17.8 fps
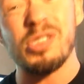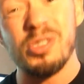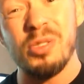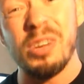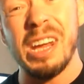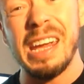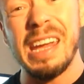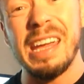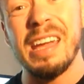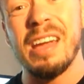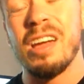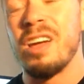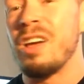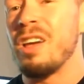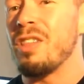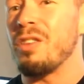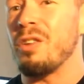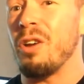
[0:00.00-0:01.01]
3,
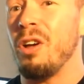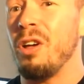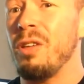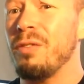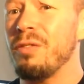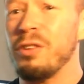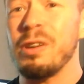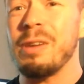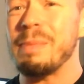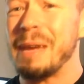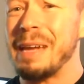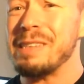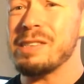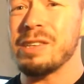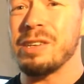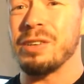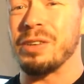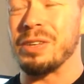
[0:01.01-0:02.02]
they're all very
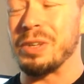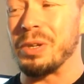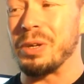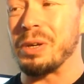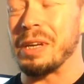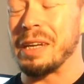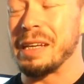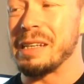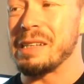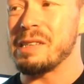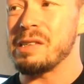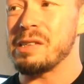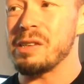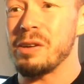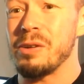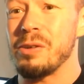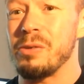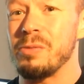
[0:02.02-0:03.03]
masculine looking,
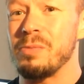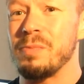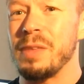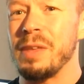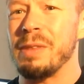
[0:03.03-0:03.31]
so.